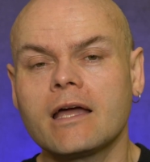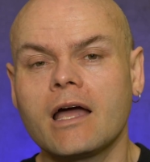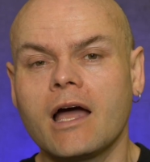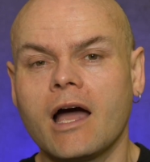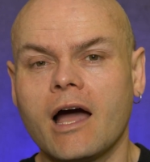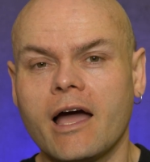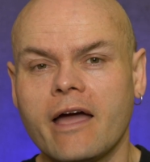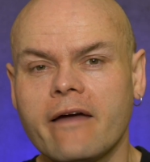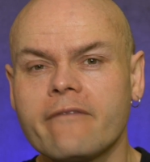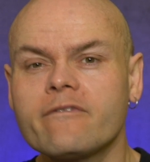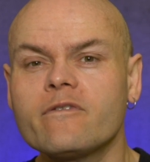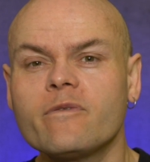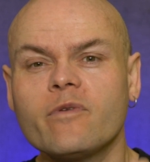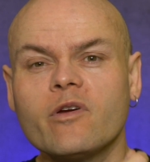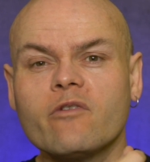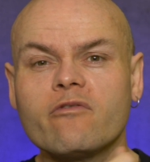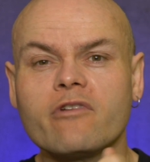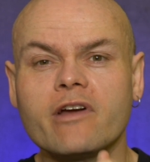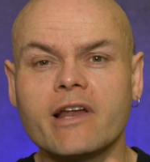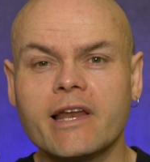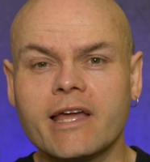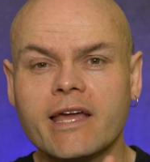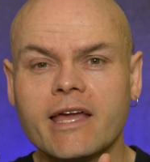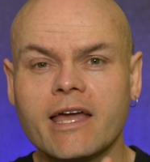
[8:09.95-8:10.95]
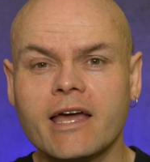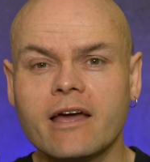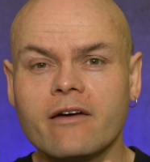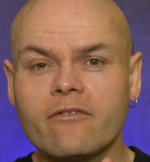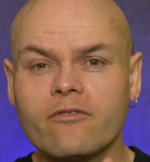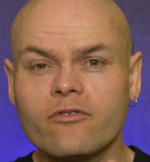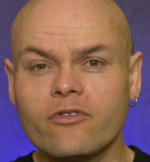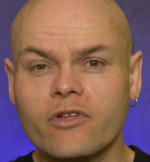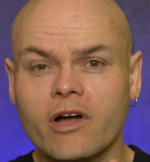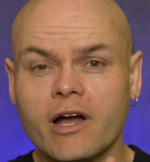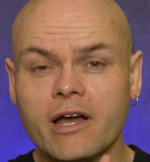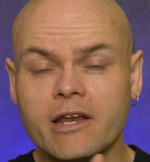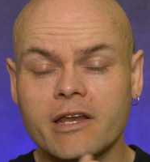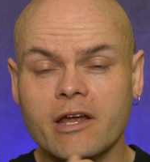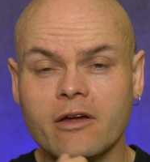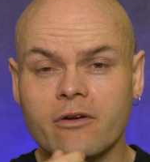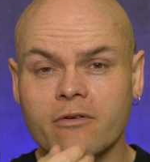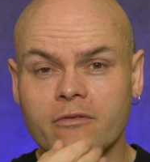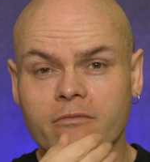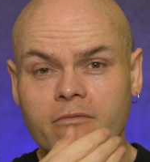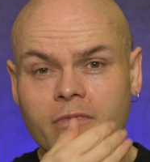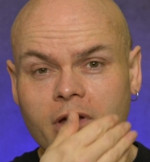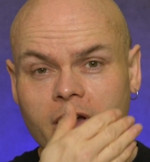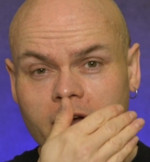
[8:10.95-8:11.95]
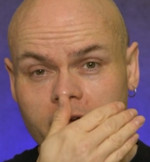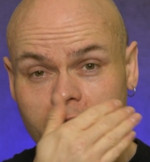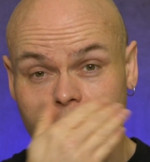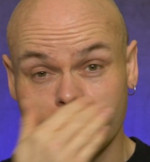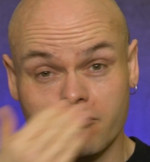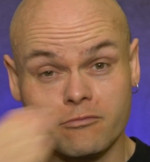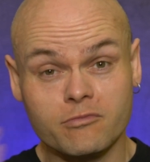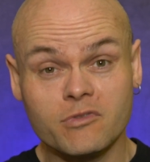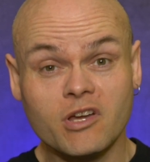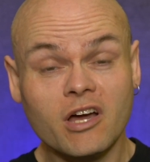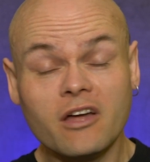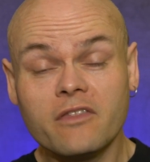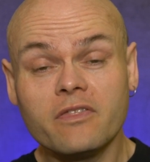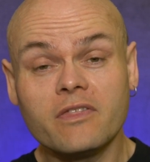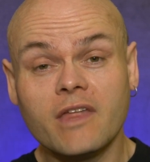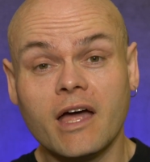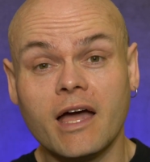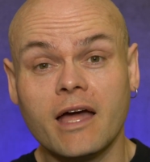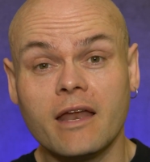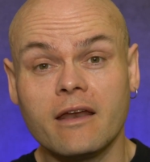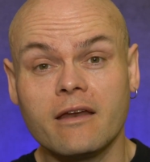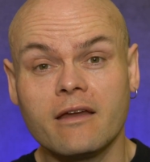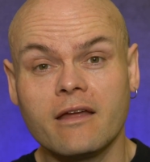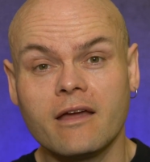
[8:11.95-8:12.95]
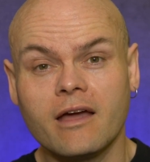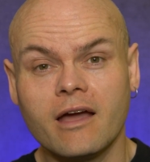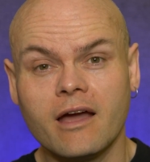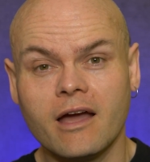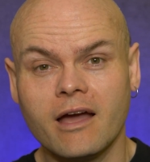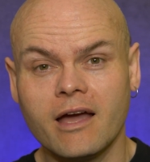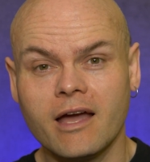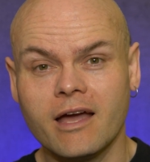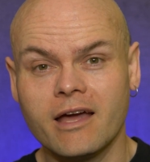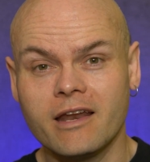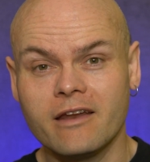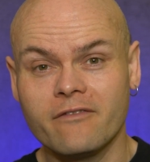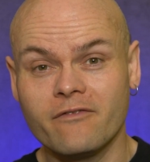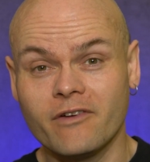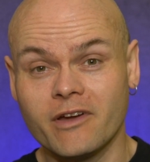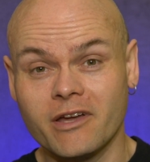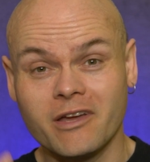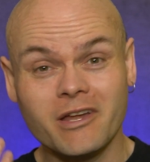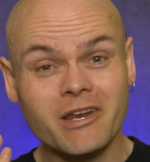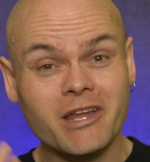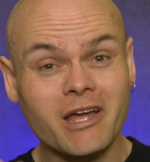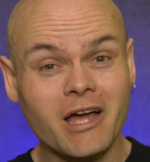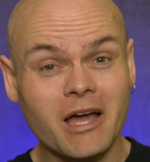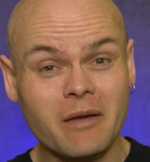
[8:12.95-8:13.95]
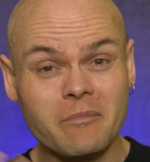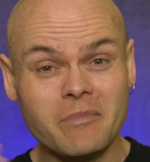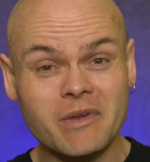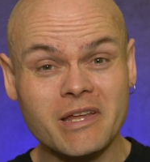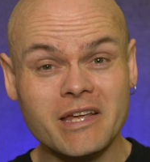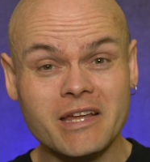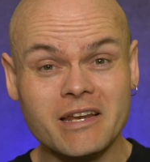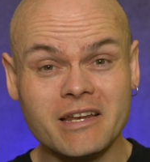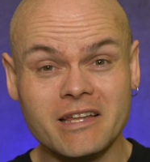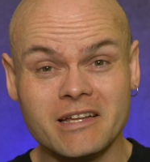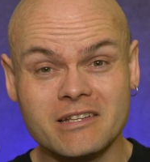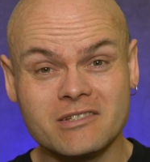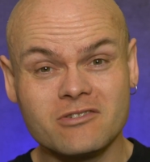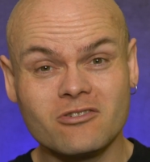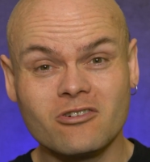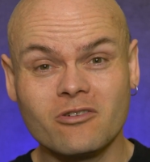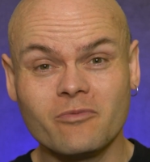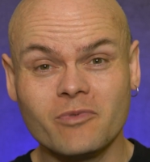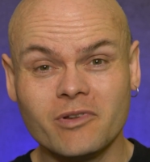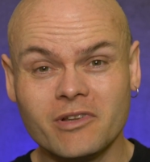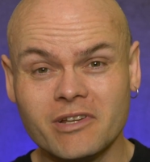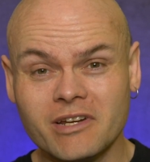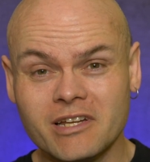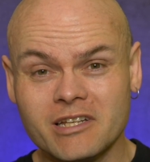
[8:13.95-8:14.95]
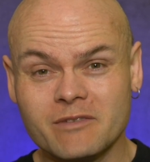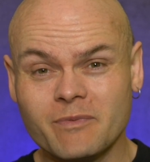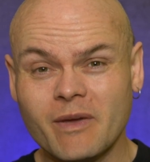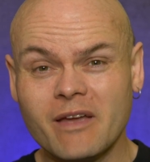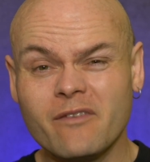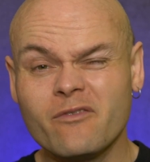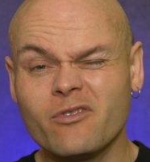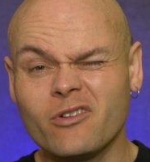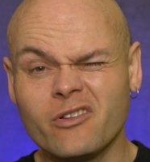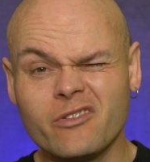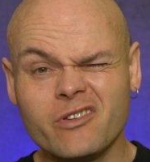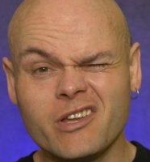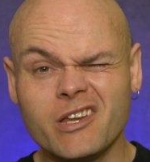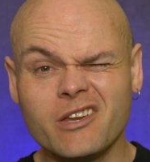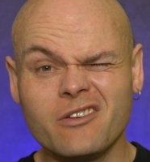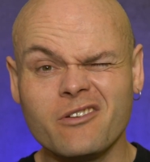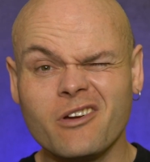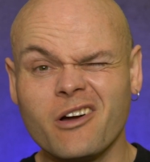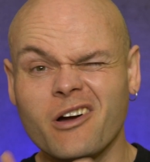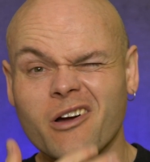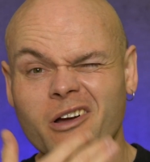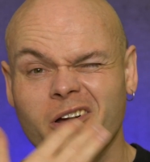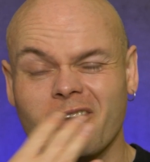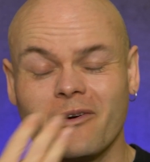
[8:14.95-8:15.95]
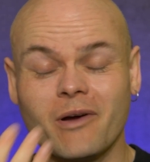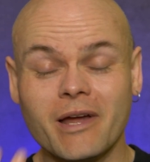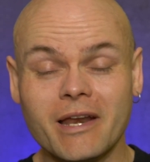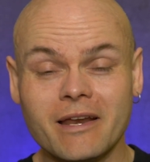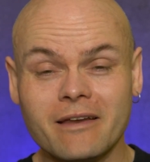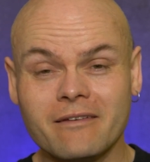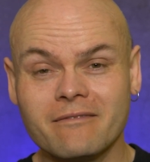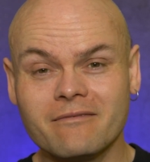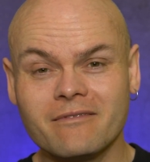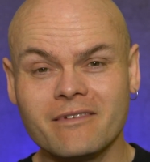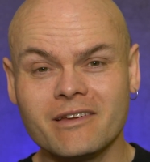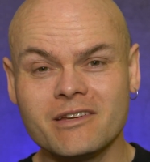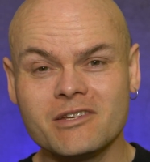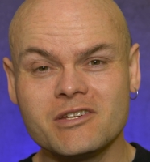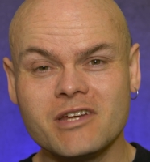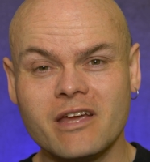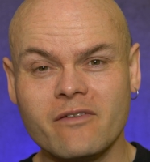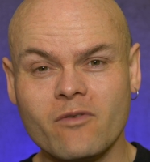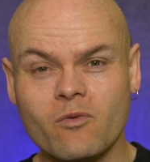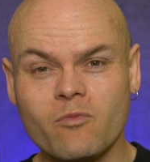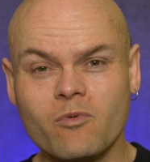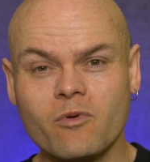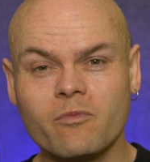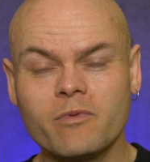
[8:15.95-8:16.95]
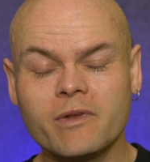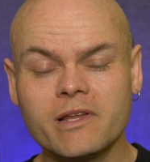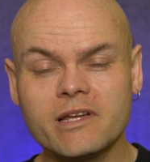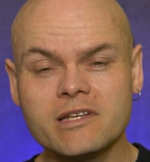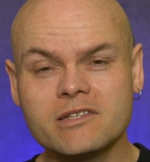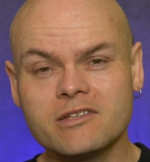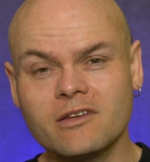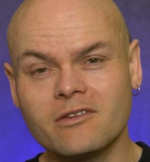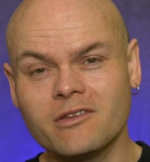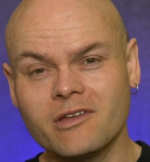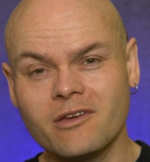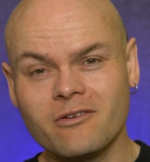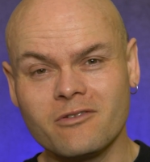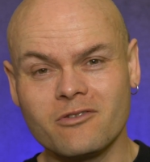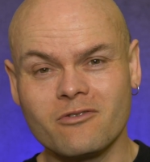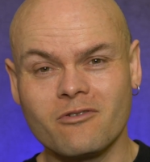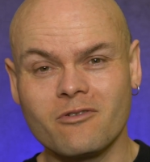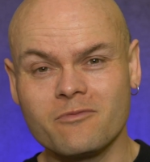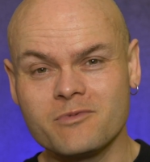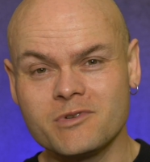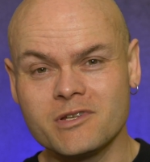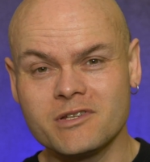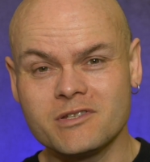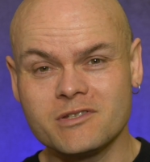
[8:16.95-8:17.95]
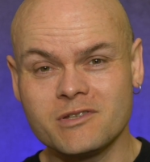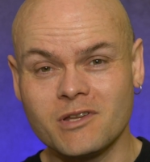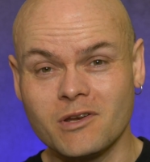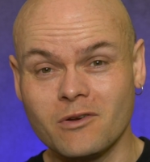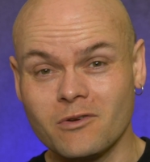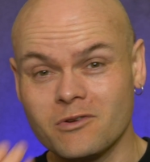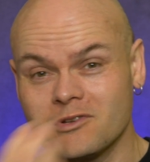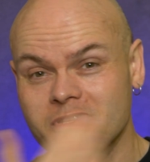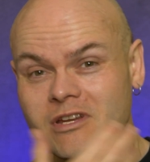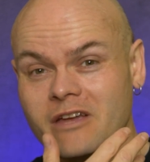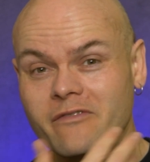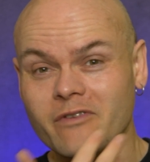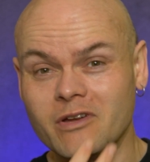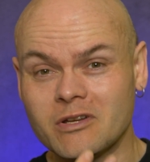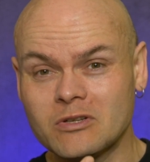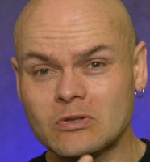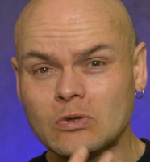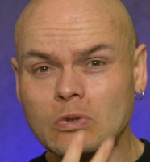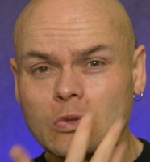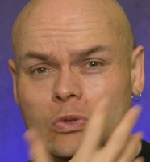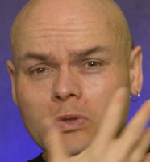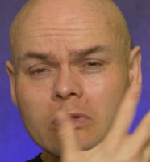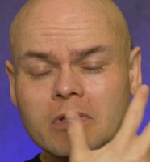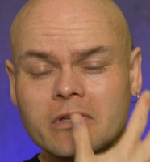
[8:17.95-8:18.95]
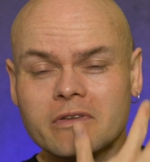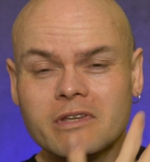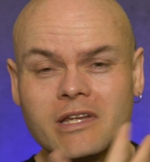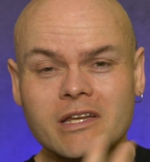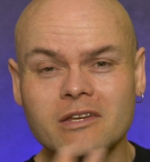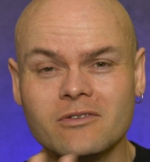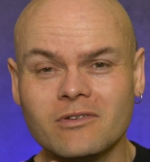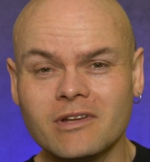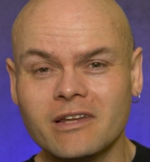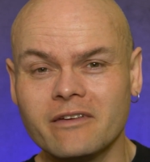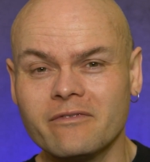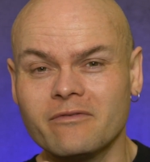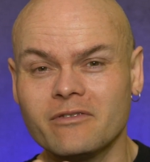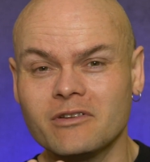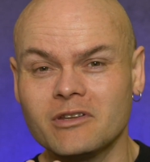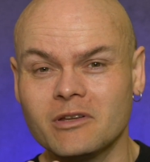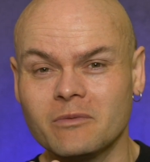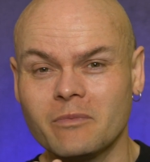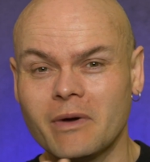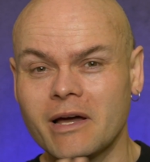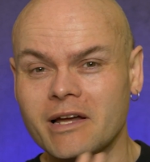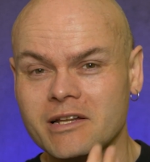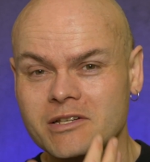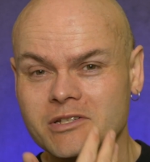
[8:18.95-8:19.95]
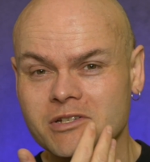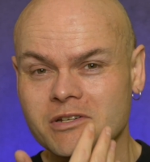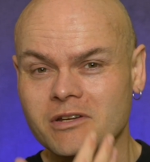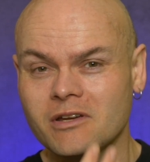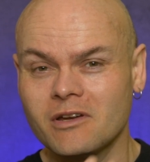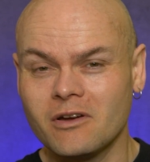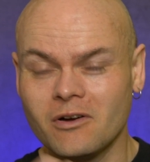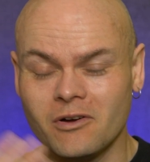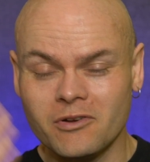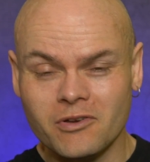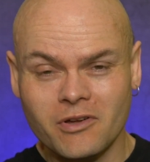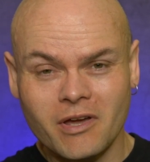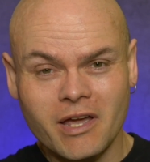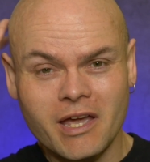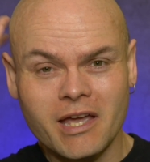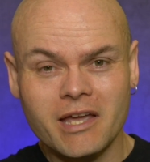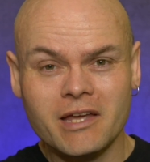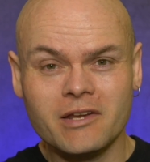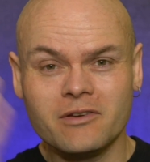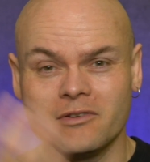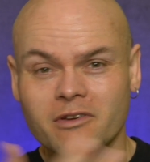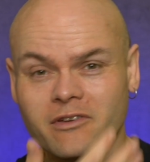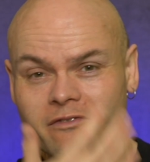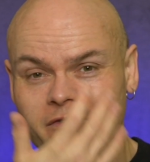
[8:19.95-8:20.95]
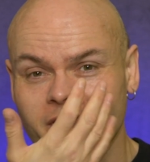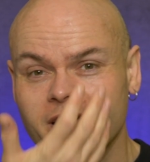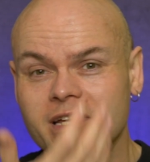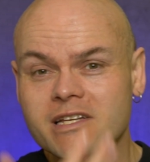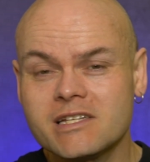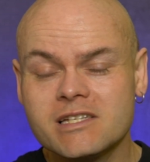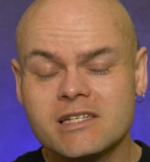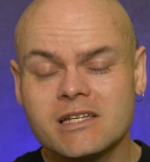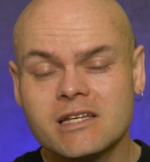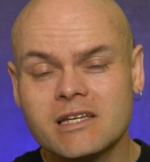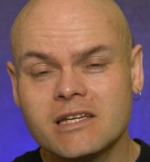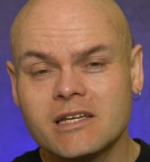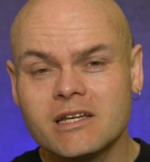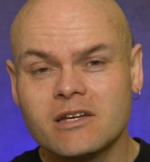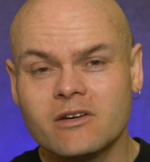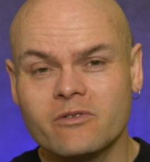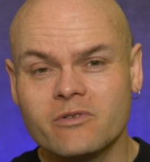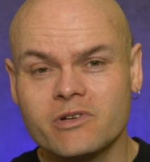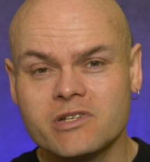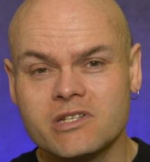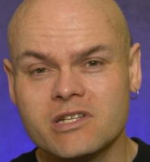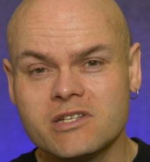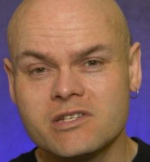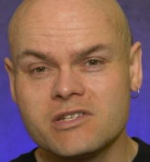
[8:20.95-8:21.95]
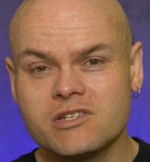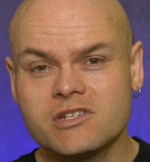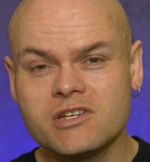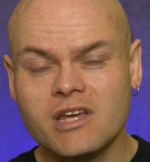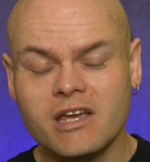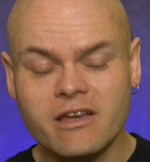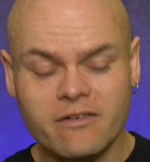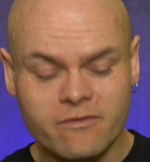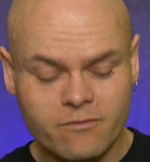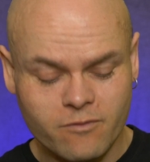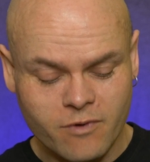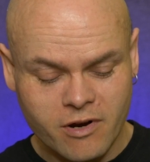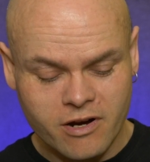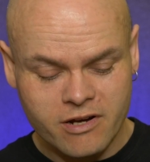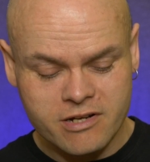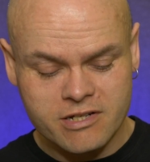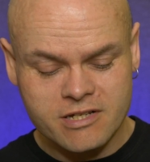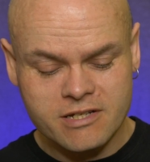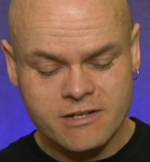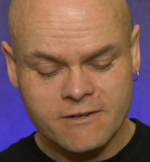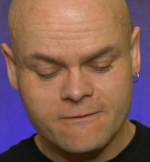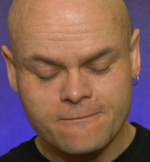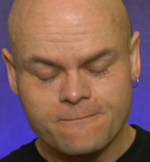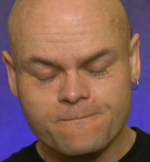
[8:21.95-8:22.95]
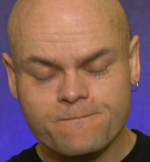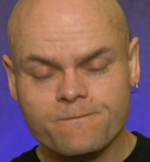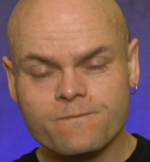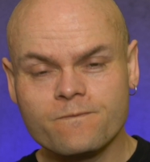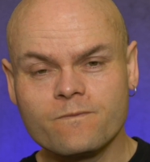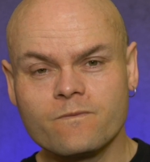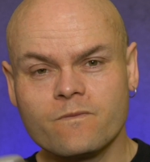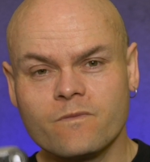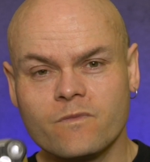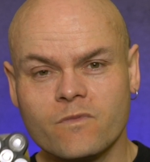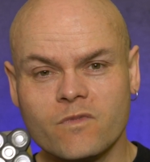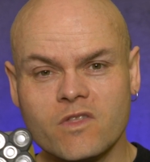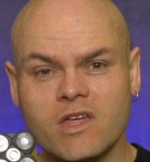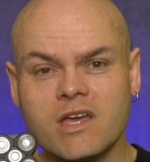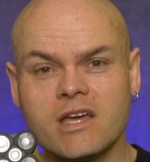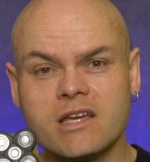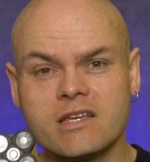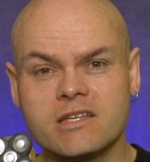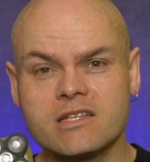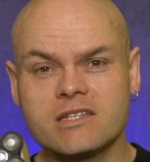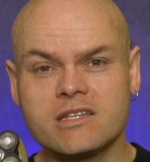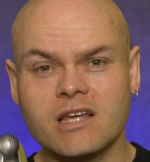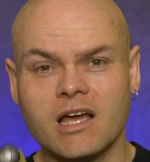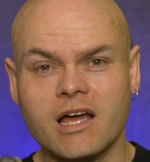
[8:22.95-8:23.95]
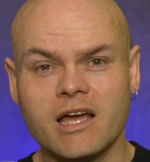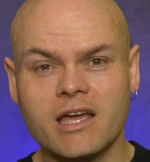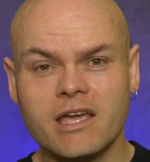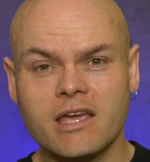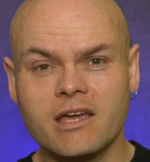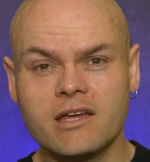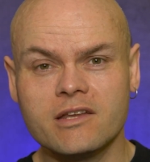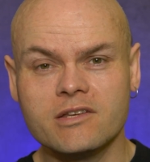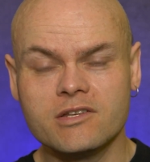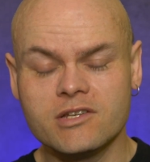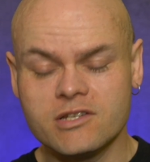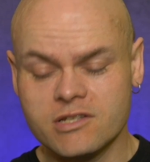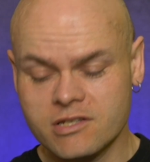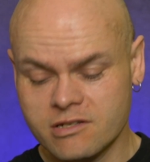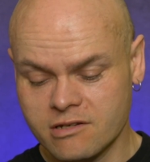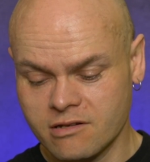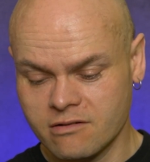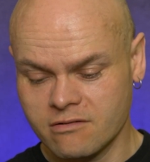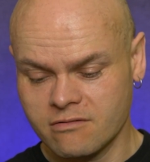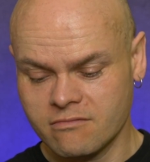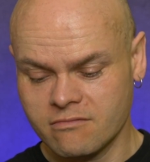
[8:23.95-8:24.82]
I have to be really careful that I don't cut that. And if I cut it, I bleed, it's horrible and it's painful, and then you can't quite shave it properly. So the other option is to not shave it at all, and then you're left with a patch on your head or your face, which isn't shaved. Whereas this, I can just